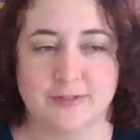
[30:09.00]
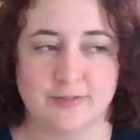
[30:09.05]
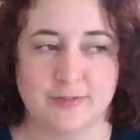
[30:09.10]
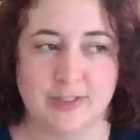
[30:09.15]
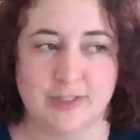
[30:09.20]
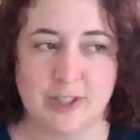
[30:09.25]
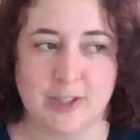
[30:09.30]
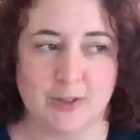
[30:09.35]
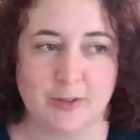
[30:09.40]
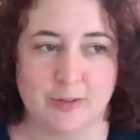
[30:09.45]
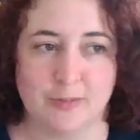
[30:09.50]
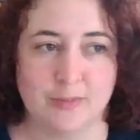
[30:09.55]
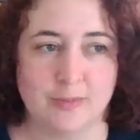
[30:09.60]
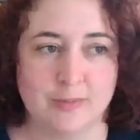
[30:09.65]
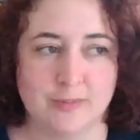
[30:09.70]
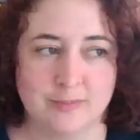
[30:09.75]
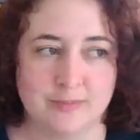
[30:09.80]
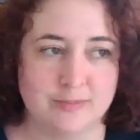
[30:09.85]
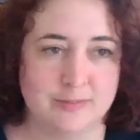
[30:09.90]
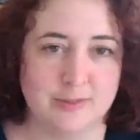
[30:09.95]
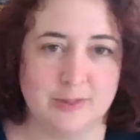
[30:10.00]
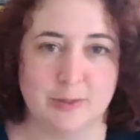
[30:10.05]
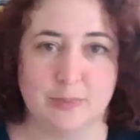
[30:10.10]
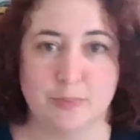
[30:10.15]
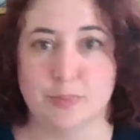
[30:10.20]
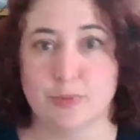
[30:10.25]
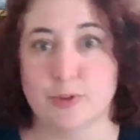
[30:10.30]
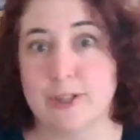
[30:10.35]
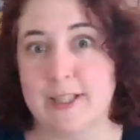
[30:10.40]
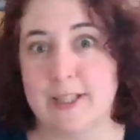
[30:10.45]
you know,
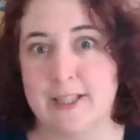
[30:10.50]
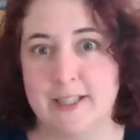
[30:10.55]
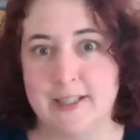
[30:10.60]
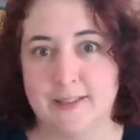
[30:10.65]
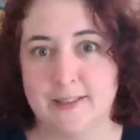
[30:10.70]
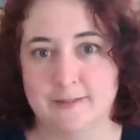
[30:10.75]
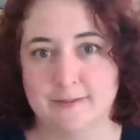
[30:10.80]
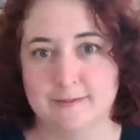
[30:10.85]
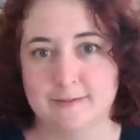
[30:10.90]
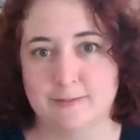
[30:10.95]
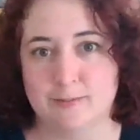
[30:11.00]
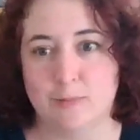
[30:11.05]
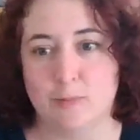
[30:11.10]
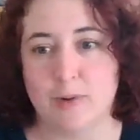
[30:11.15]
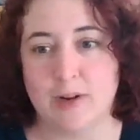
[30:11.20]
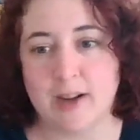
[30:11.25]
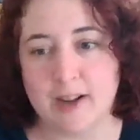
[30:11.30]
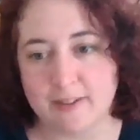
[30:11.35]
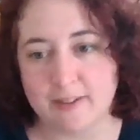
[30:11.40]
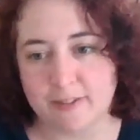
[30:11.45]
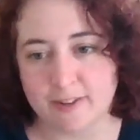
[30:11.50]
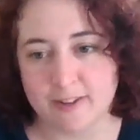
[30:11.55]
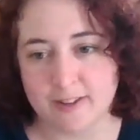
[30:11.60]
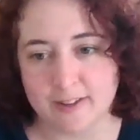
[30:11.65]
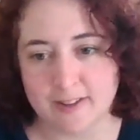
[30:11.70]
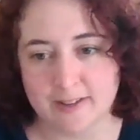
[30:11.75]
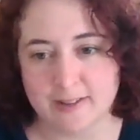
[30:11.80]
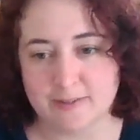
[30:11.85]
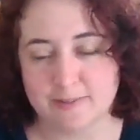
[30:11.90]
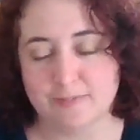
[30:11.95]
debris and whatever,
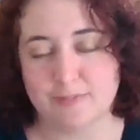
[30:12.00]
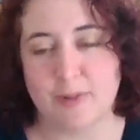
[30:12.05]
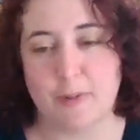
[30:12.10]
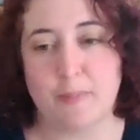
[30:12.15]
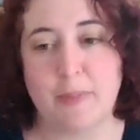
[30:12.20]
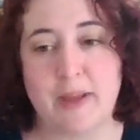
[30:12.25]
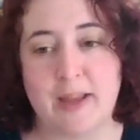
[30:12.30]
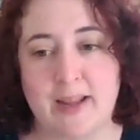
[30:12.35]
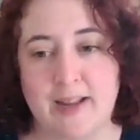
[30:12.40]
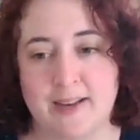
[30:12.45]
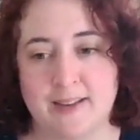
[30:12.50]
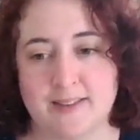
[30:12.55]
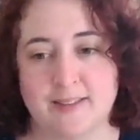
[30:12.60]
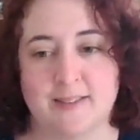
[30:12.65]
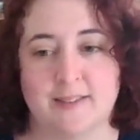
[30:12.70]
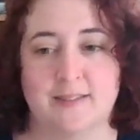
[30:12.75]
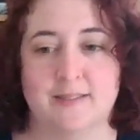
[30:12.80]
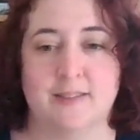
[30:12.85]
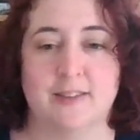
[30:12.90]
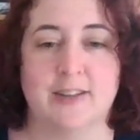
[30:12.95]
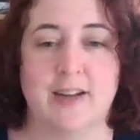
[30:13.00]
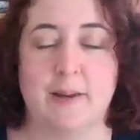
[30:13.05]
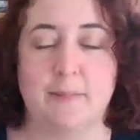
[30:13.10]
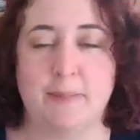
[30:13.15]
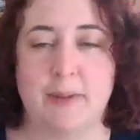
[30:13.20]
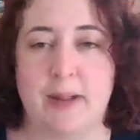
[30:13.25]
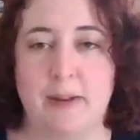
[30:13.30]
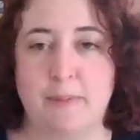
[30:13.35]
and the paint and, or not paint,